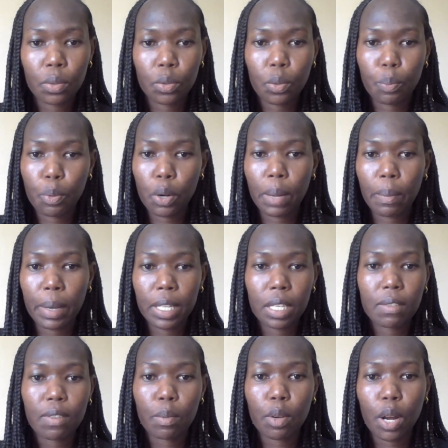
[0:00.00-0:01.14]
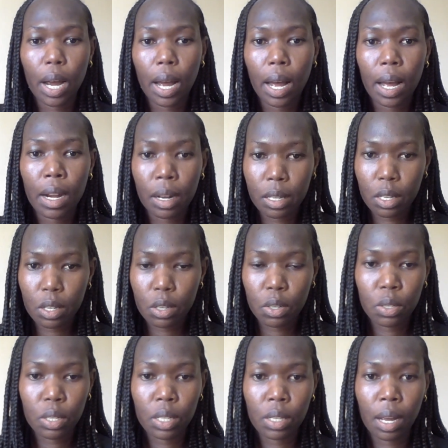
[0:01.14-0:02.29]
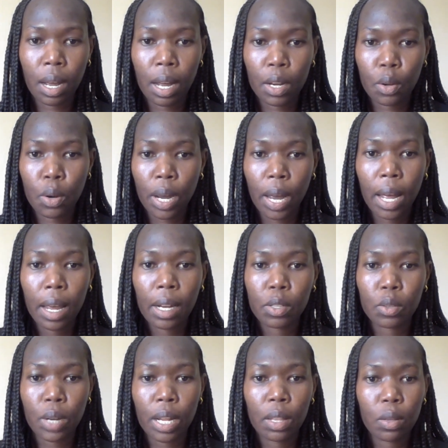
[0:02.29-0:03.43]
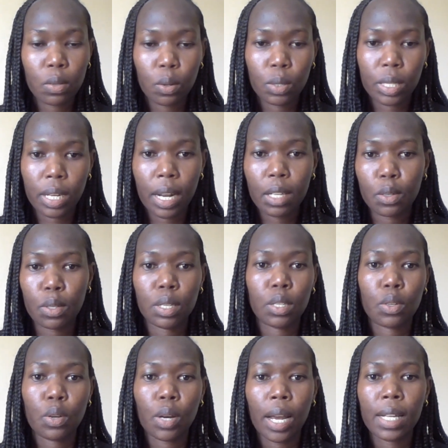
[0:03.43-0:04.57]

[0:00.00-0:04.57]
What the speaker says: to pull images from Docker registry using Docker, and to run those containers using Docker.